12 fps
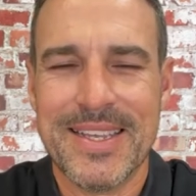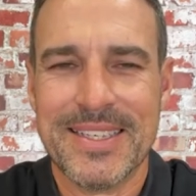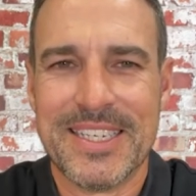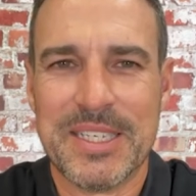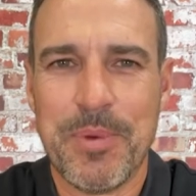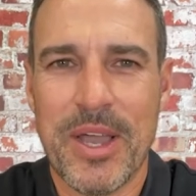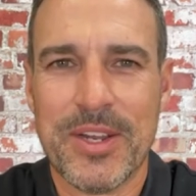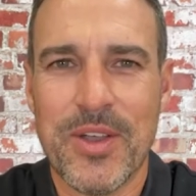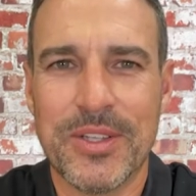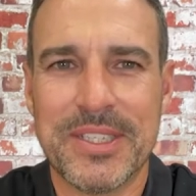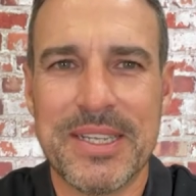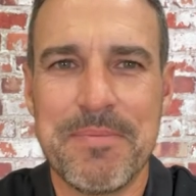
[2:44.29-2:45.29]
So despite
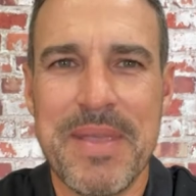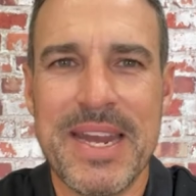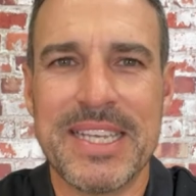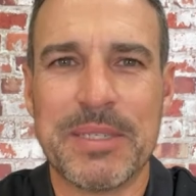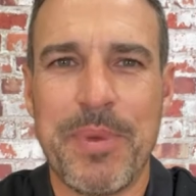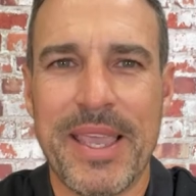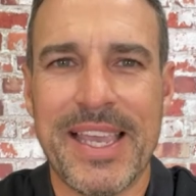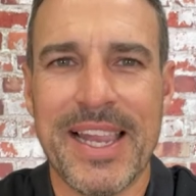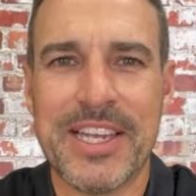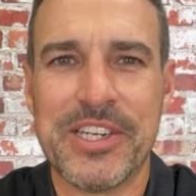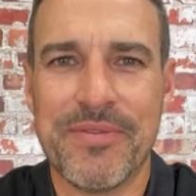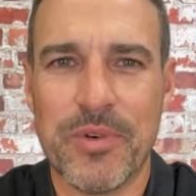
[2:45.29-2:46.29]
constant media
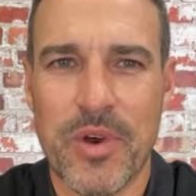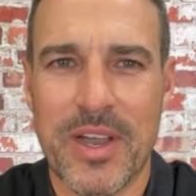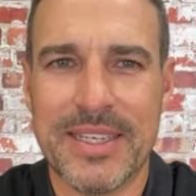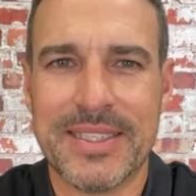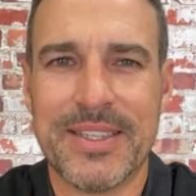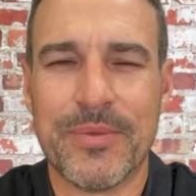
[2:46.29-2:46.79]
speculation of a rise,